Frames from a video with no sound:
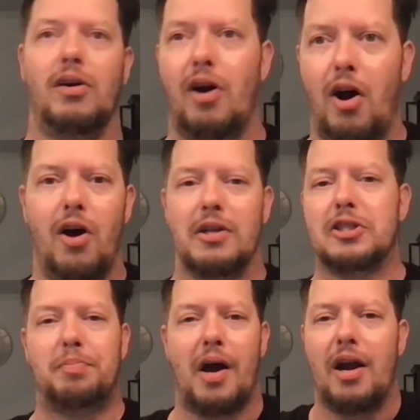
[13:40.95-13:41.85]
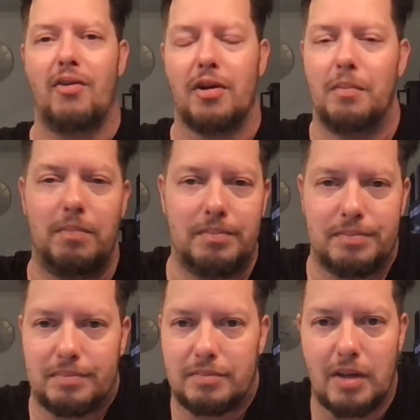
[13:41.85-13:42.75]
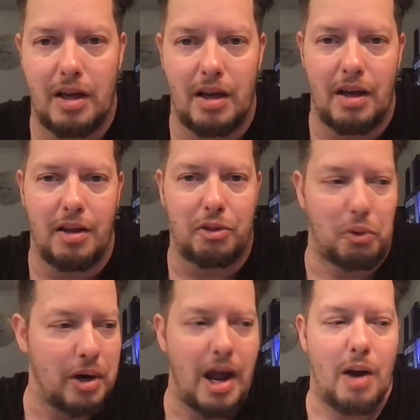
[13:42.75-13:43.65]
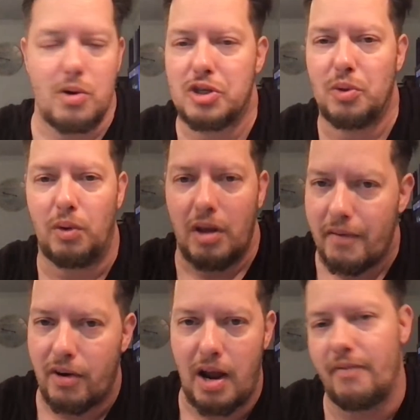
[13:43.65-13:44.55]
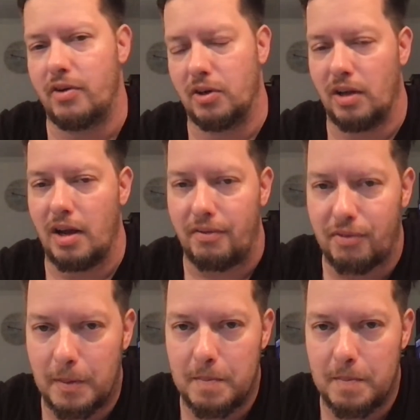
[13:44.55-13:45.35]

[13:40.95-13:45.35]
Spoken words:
awe-inspiring 3 hours you will ever have in your life.